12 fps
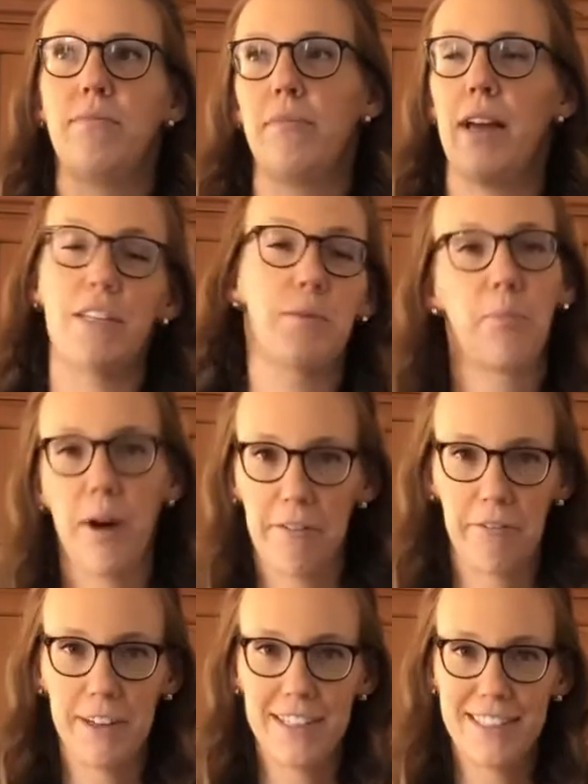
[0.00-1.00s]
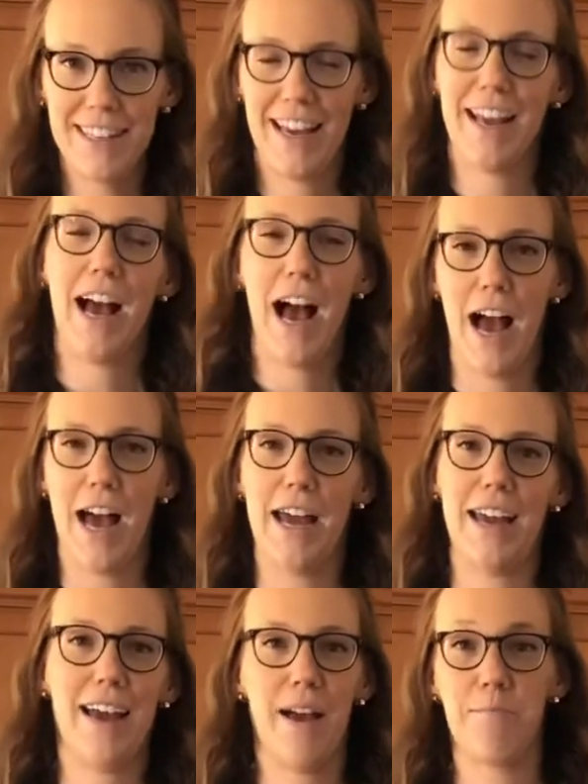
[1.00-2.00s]
It's a preference thing.
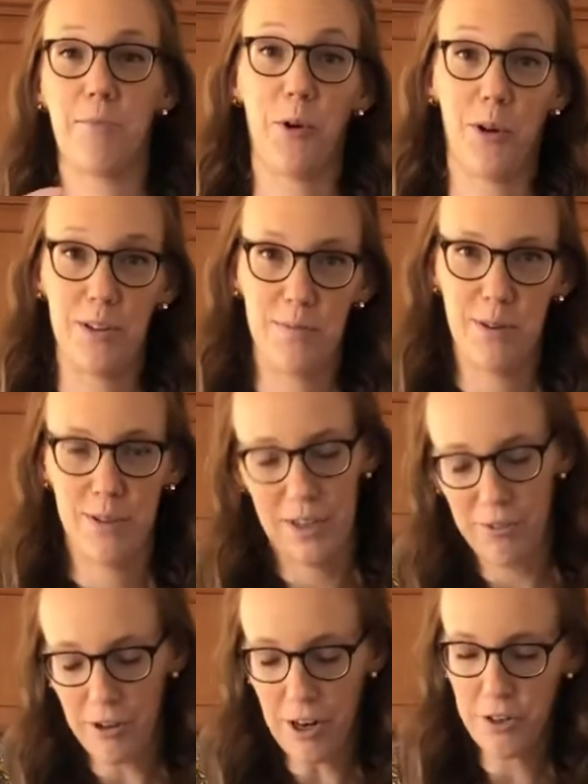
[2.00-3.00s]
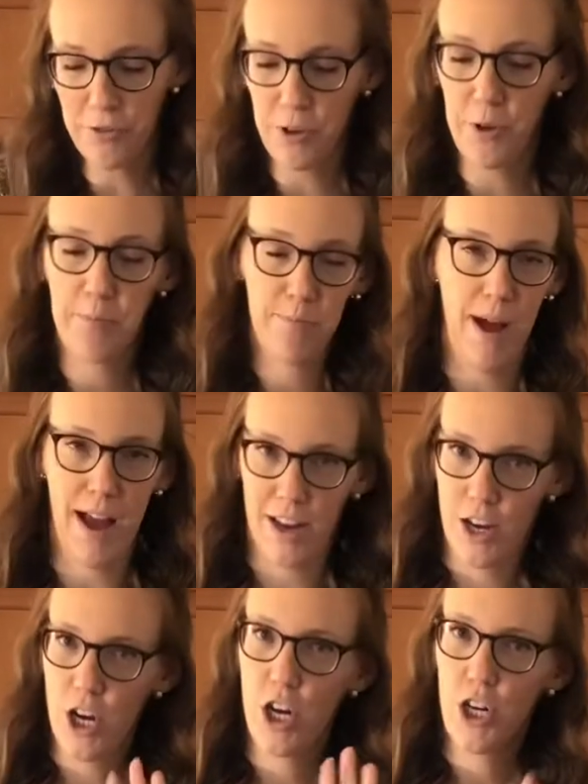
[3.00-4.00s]
I am going to be using fresh fruit, but
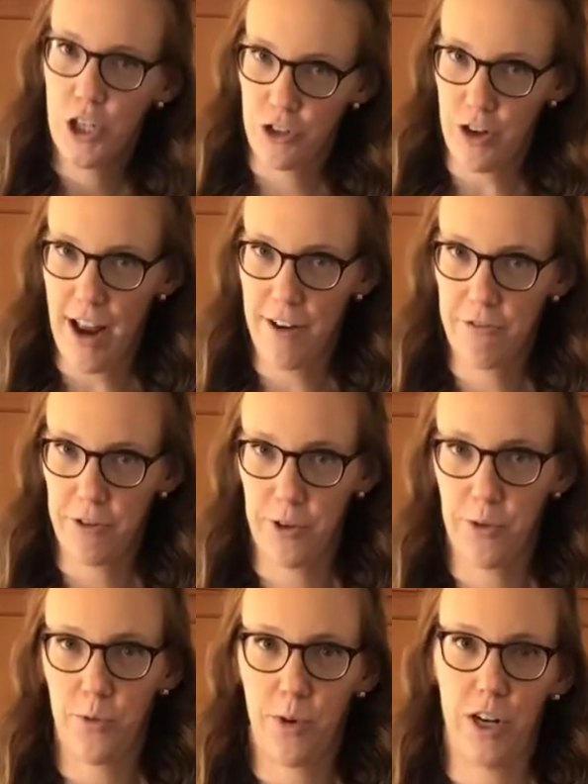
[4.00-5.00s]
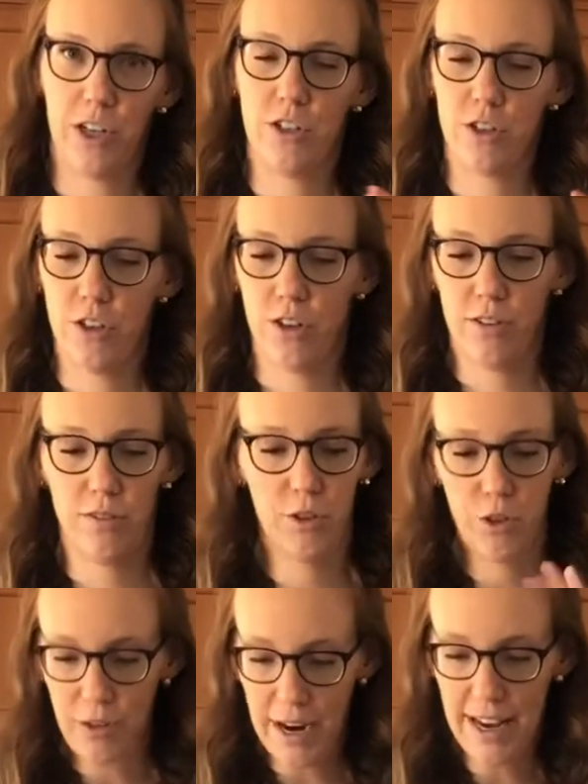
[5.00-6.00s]
dried fruit works
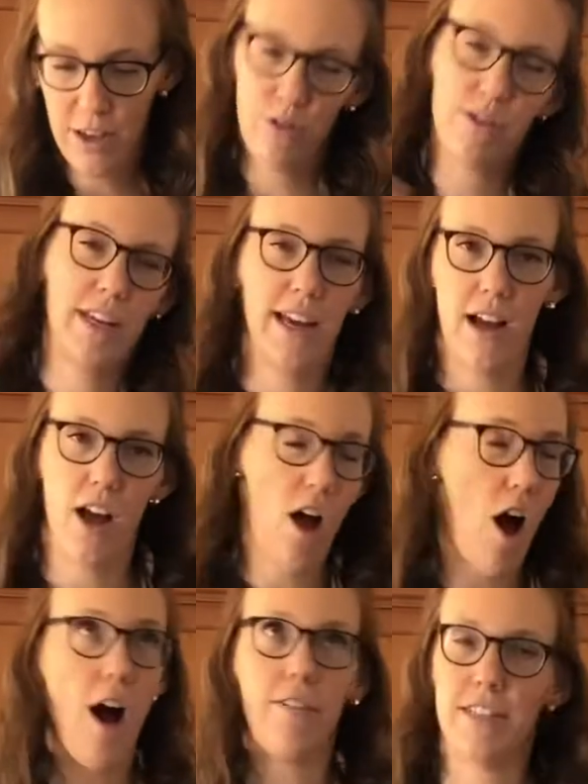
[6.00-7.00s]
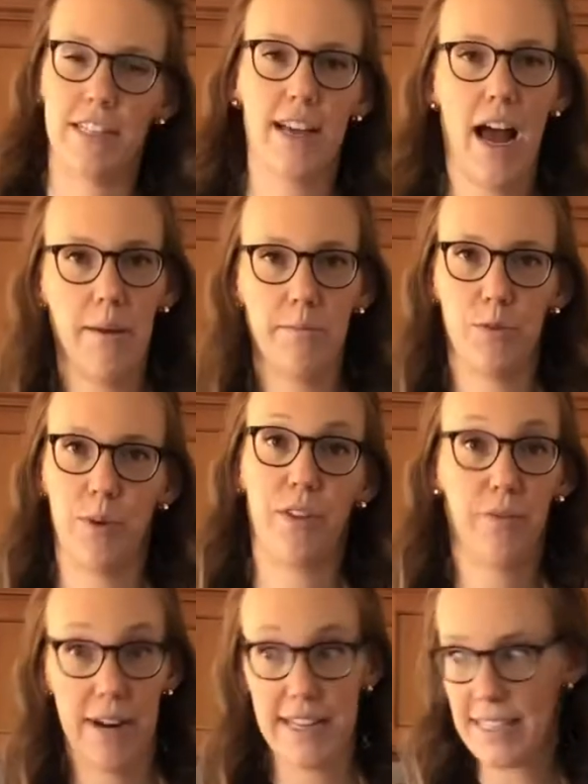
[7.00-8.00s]
great. You'll see it oftentimes
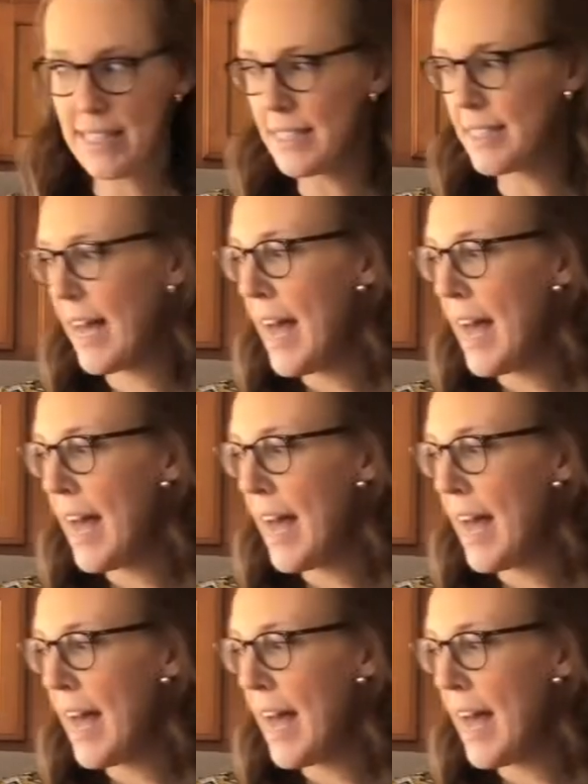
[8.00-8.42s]
with raisins.